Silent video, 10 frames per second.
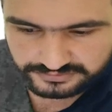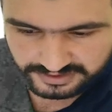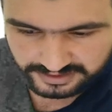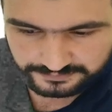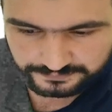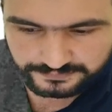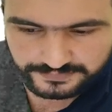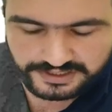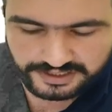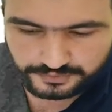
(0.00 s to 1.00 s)

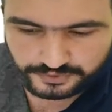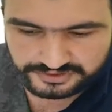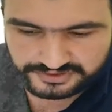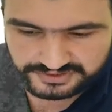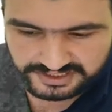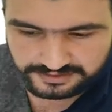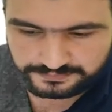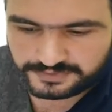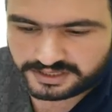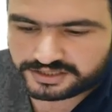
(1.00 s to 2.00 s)

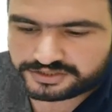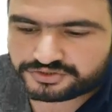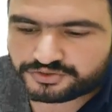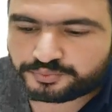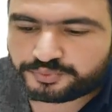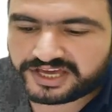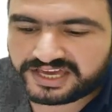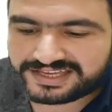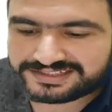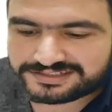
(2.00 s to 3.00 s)
them to
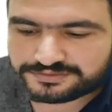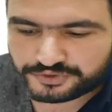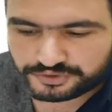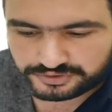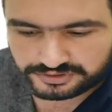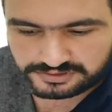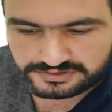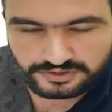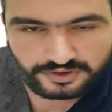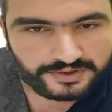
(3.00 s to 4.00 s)
paint
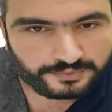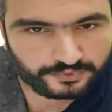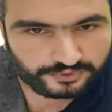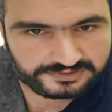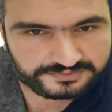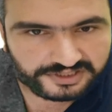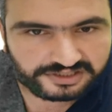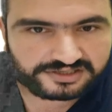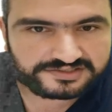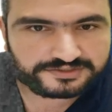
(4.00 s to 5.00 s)
murals on the walls
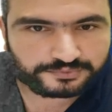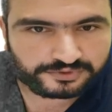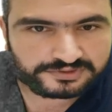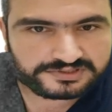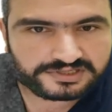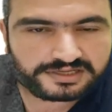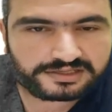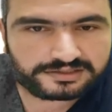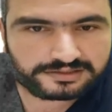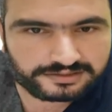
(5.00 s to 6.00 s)
because the walls
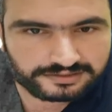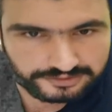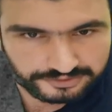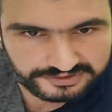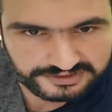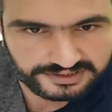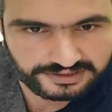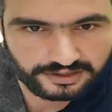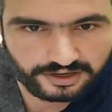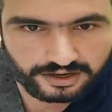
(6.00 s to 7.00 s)
looked
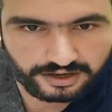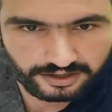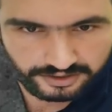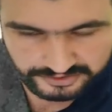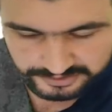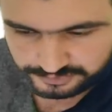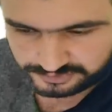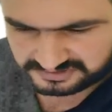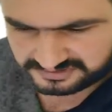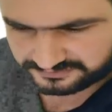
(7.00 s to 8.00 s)

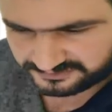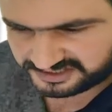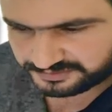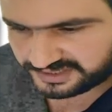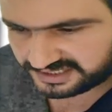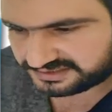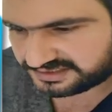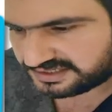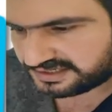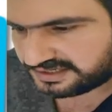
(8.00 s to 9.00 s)
horrible, very bad.